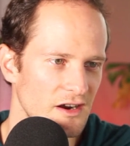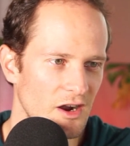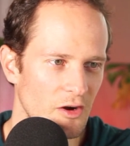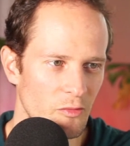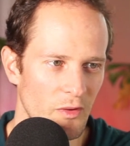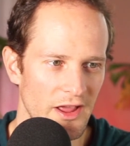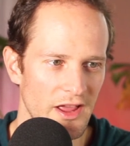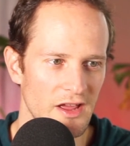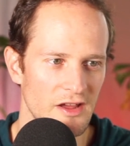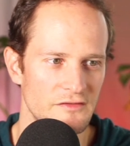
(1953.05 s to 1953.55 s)
a
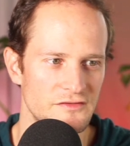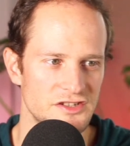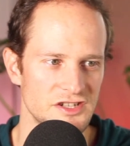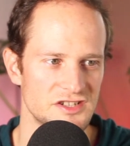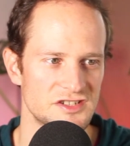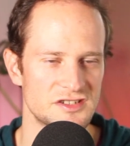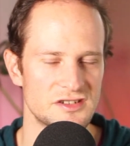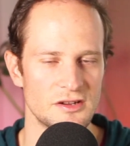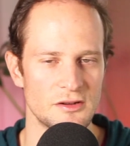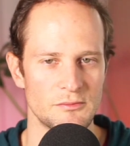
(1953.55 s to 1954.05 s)
way of
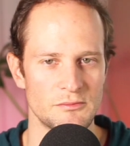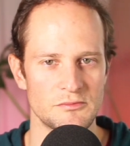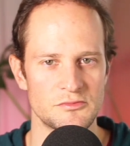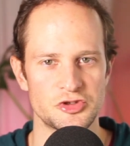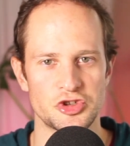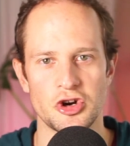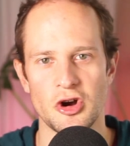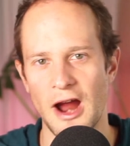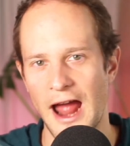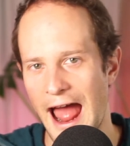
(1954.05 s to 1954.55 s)
just
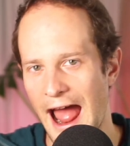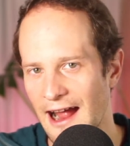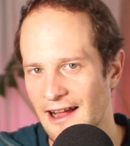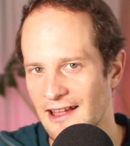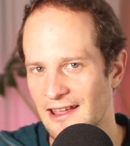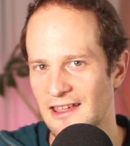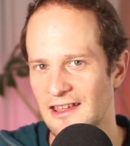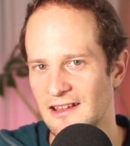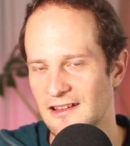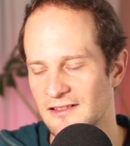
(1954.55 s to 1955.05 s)

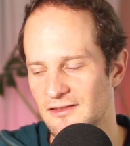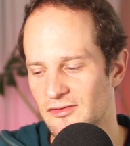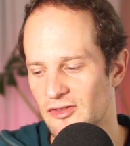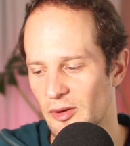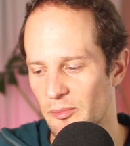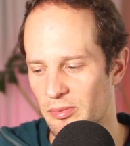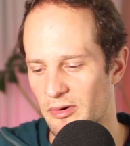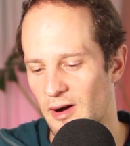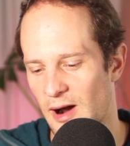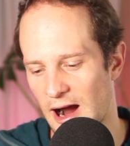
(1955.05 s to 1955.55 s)
tracking
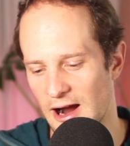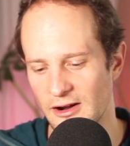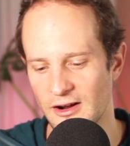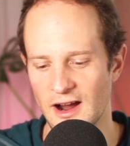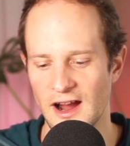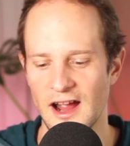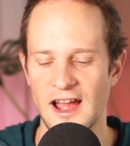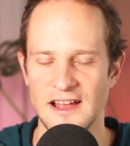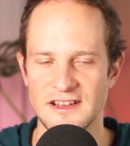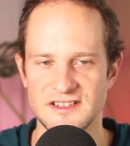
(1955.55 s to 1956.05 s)
the
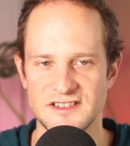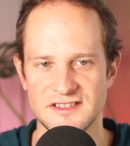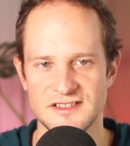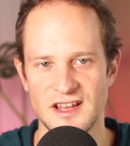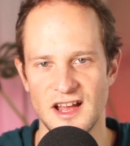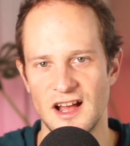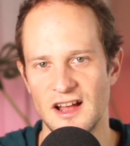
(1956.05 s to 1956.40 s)
progress